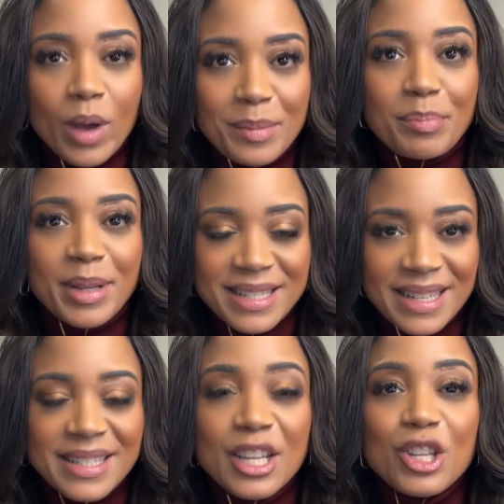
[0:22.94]
what
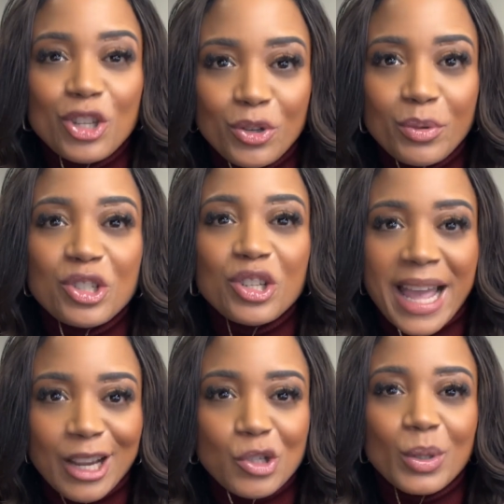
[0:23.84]
business you should
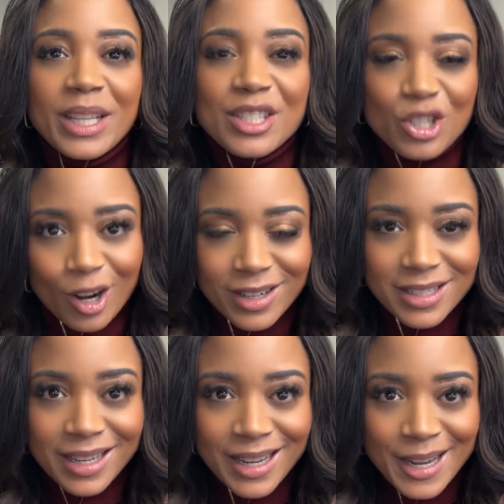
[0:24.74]
actually start.